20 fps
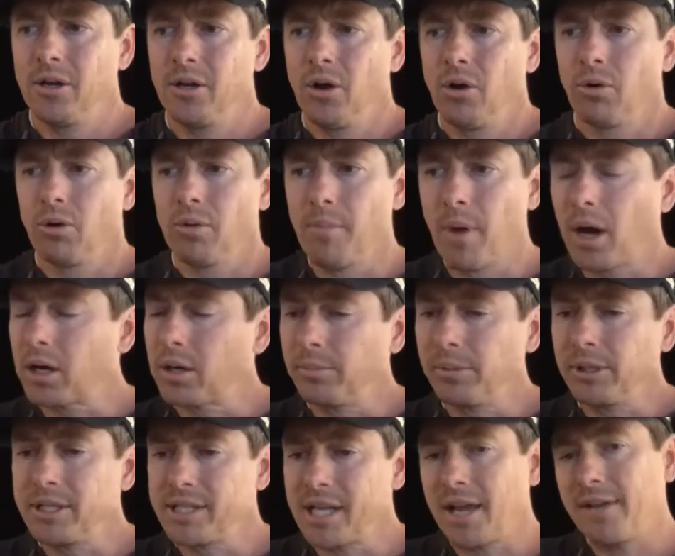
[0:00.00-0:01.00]

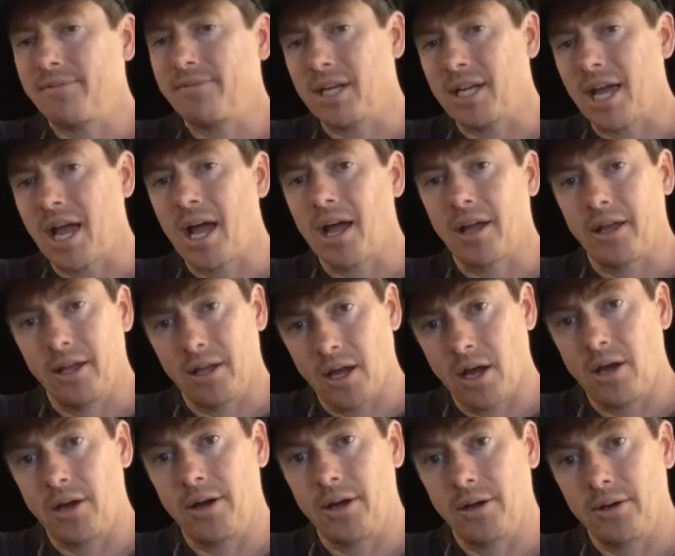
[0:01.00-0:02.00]
remarkably safety. Yeah,
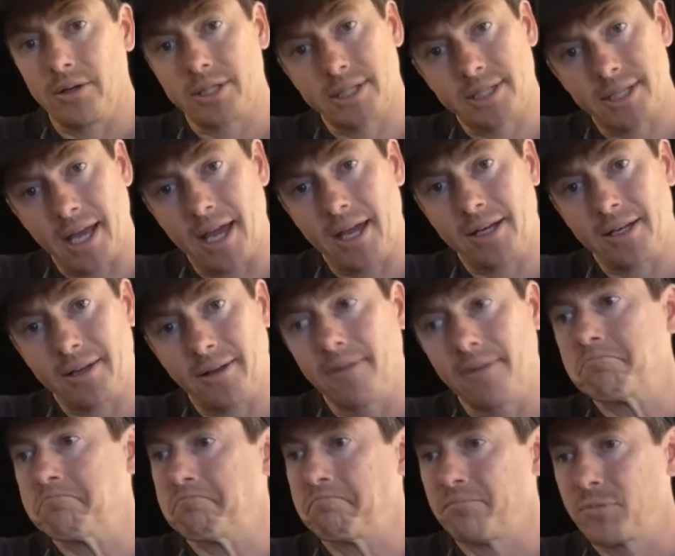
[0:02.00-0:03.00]
on a set,
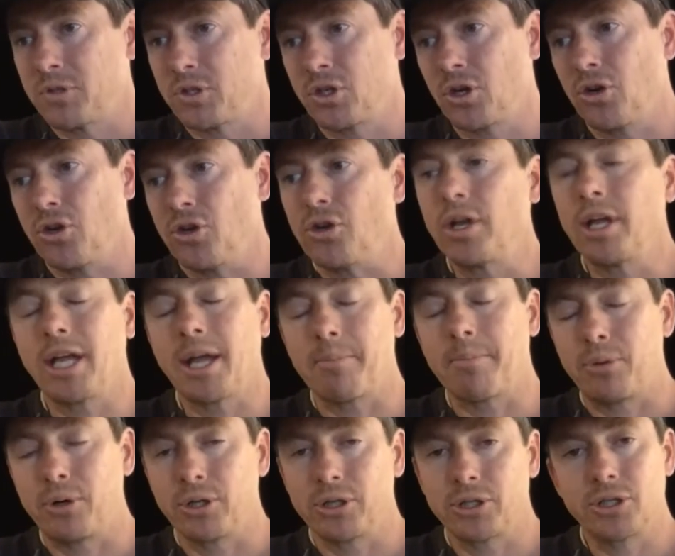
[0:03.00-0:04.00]
sure, you can
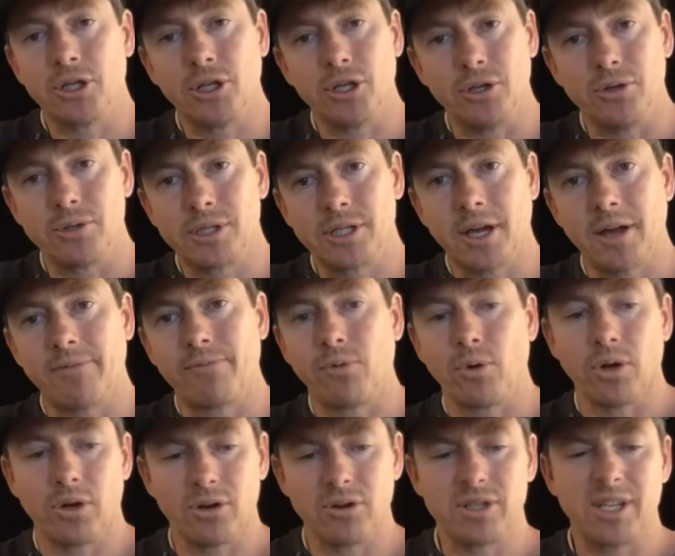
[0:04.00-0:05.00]
get pushed to do stuff
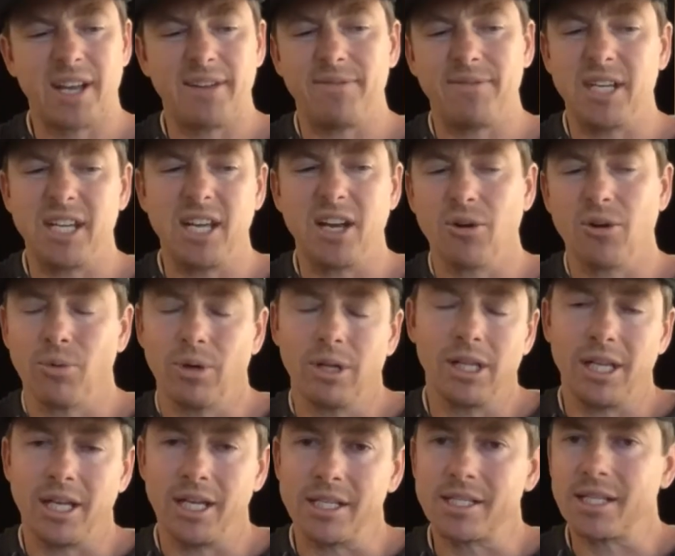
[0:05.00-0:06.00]
where your safety gear
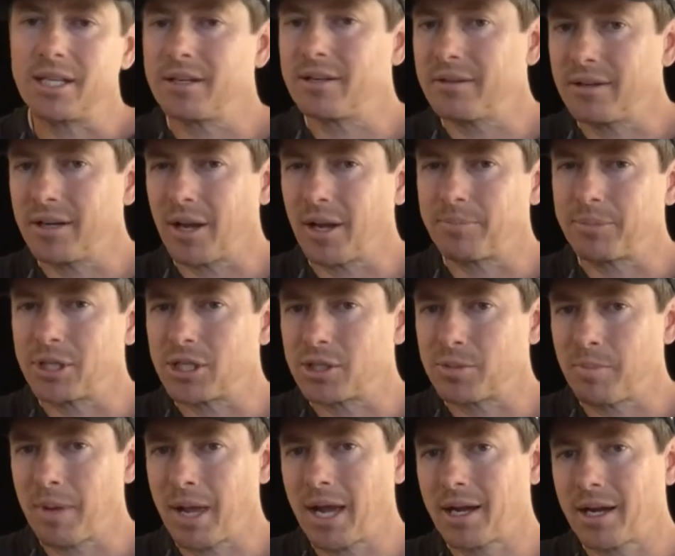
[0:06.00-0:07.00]
really isn't up to
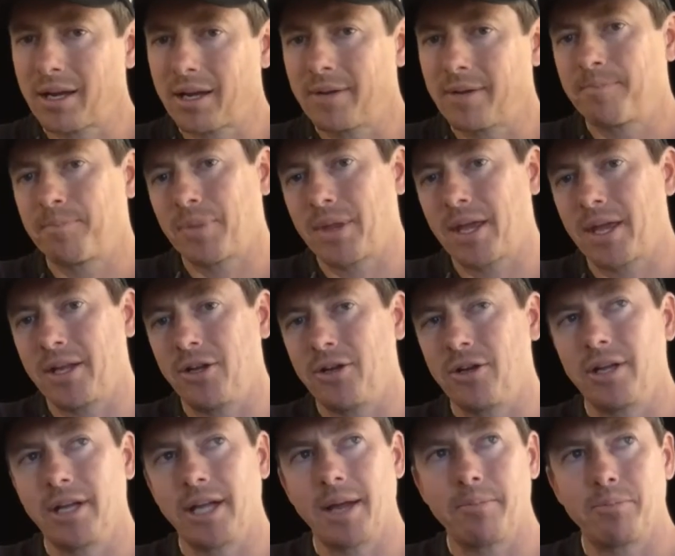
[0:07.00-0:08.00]
spec, and you
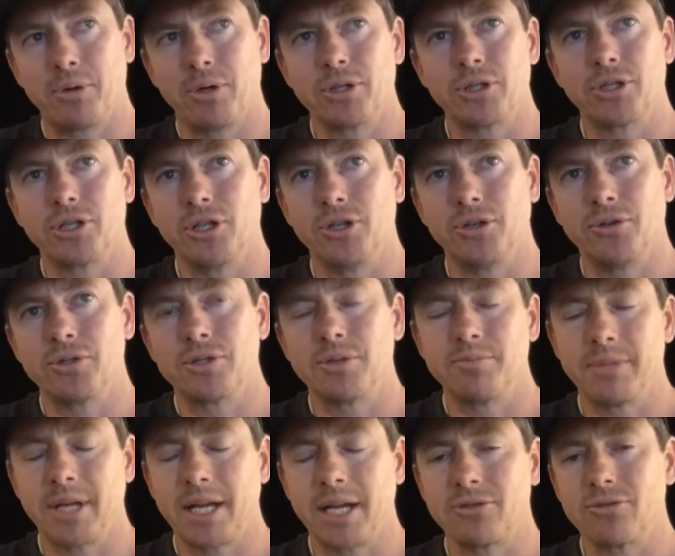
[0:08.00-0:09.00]
can get pushed to do some
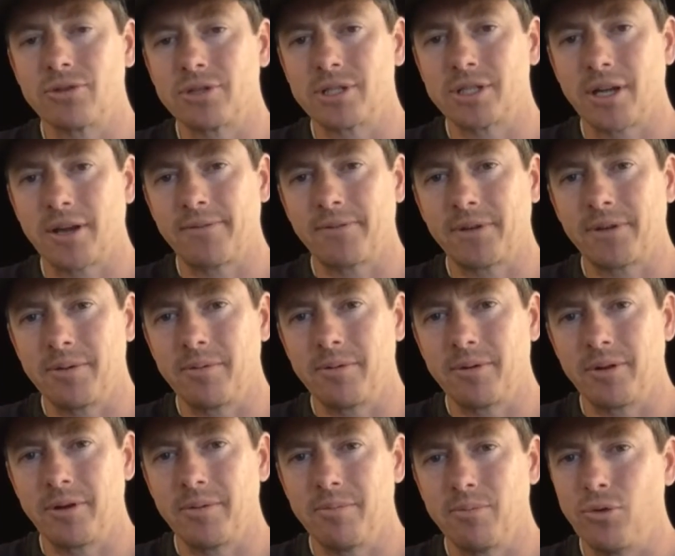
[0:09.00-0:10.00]
dangerous stuff
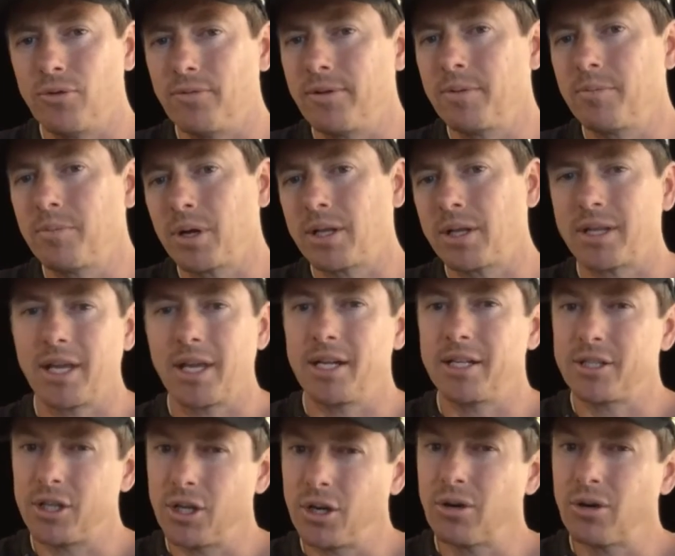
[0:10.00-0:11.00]
in a movie, but then
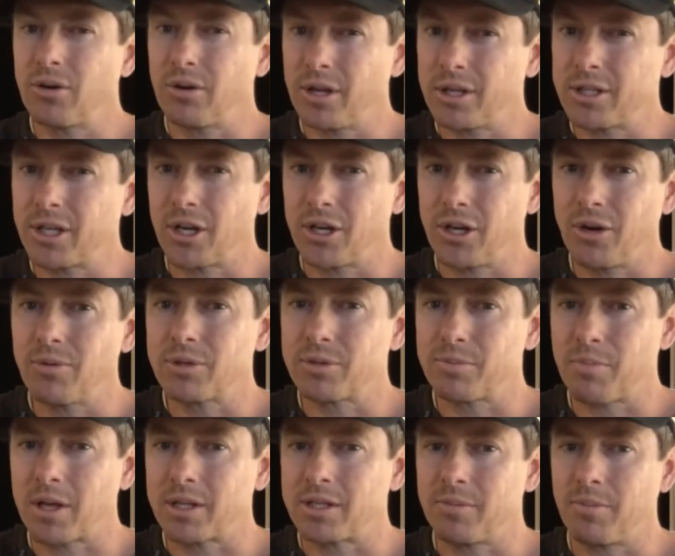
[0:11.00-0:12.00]
it's on your
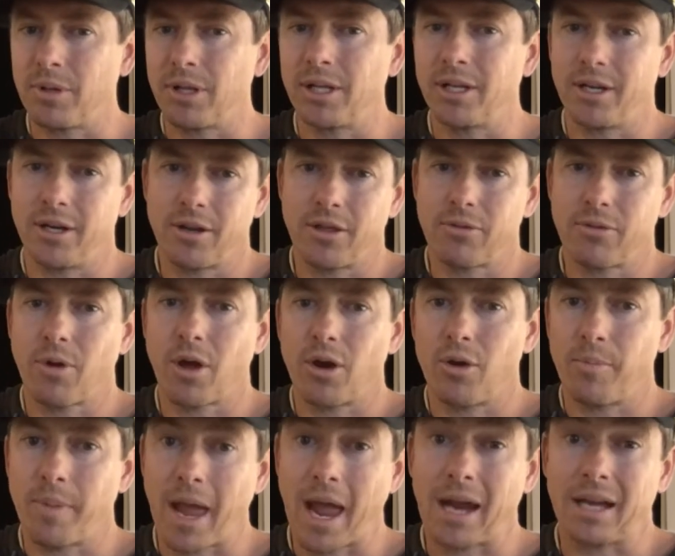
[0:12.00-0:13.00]
responsibility to
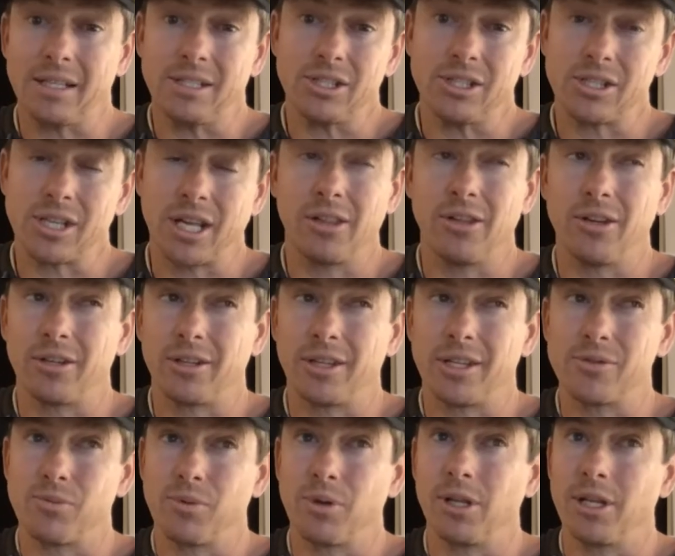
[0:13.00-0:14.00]
throttle back and just say, look,
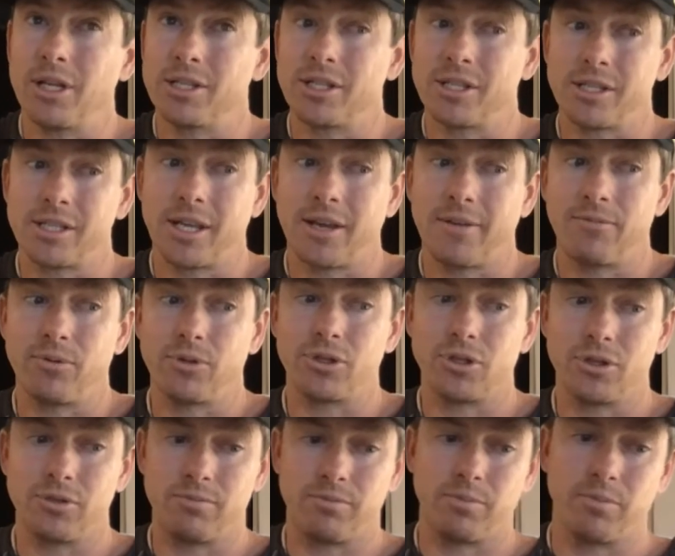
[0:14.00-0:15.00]
this really isn't safe. We
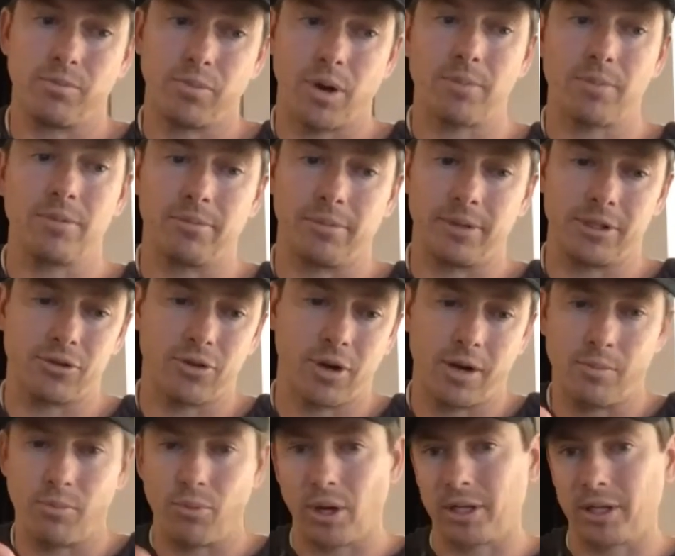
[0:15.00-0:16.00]
should probably try
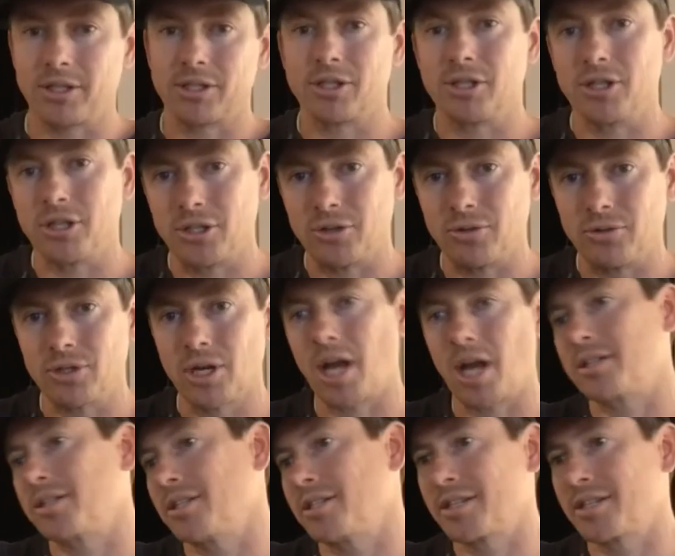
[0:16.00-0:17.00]
to break this into 2
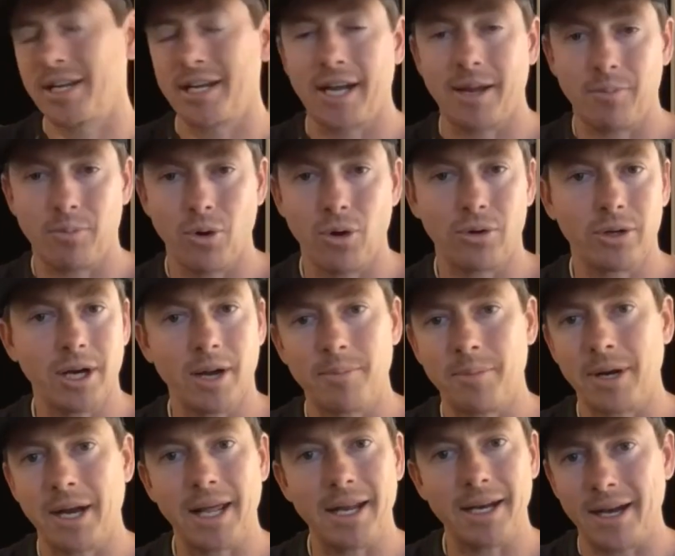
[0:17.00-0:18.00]
shots. It's going to get broken up
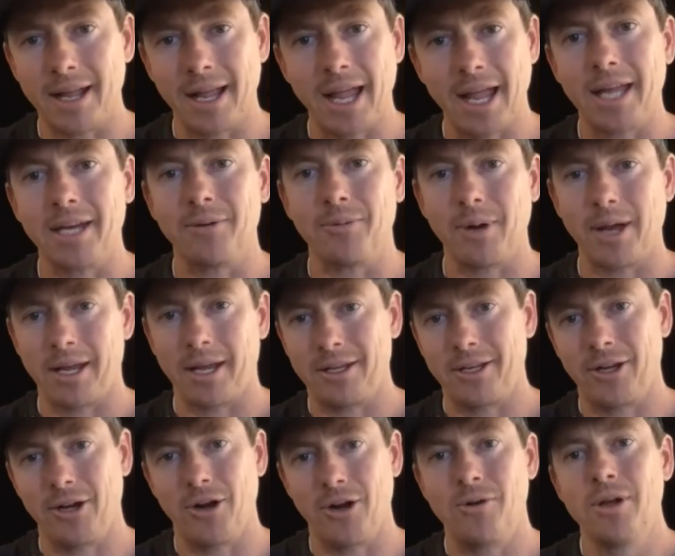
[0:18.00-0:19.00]
in editing anyway,
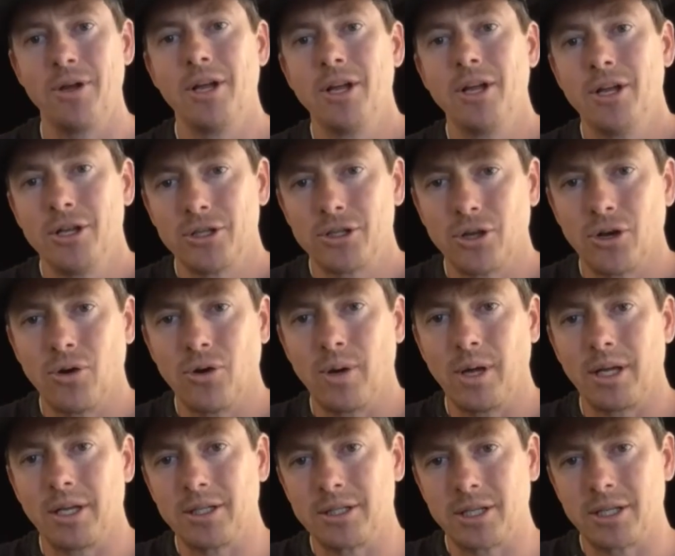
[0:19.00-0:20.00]

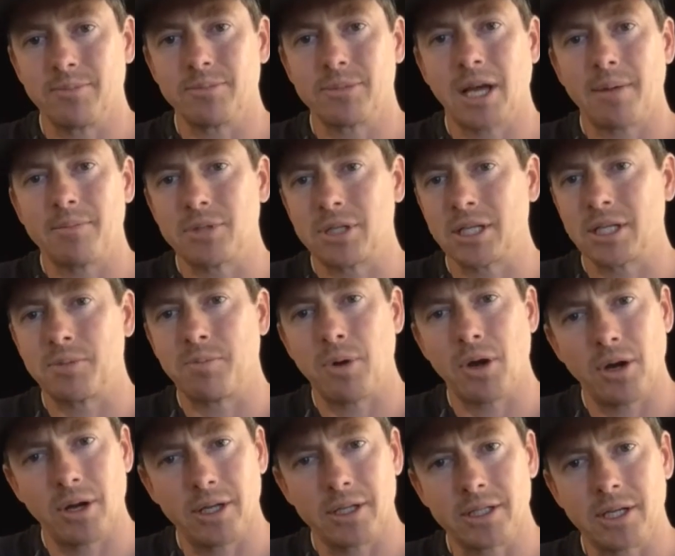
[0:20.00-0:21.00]
so sometimes
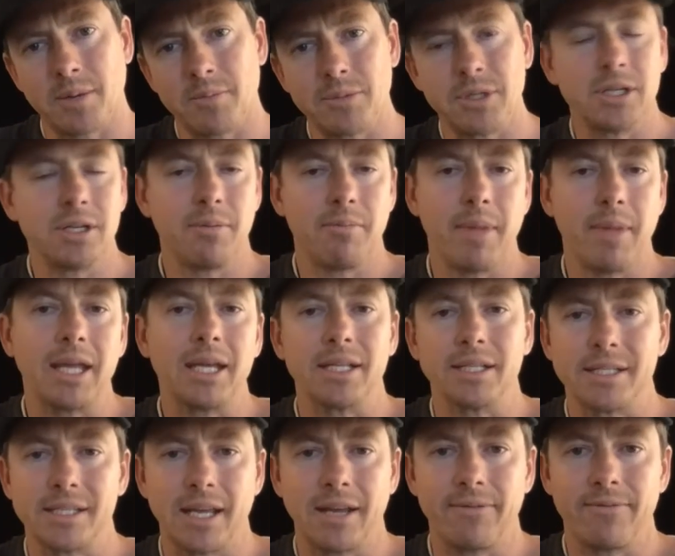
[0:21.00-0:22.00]
experience comes in to make
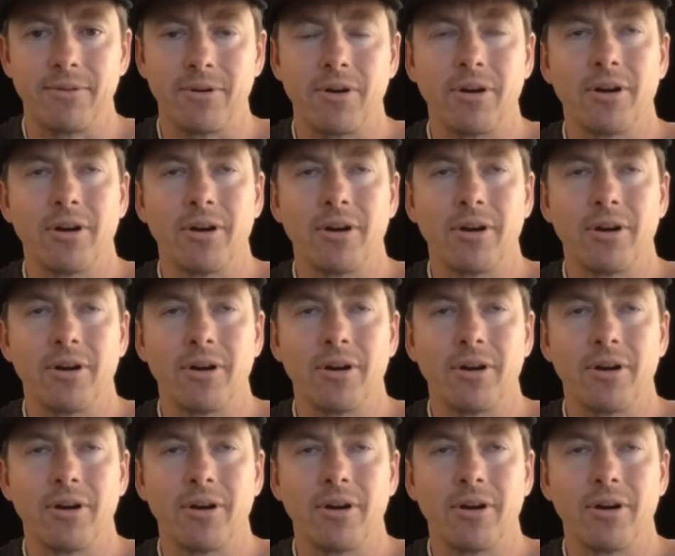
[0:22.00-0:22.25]
it safer.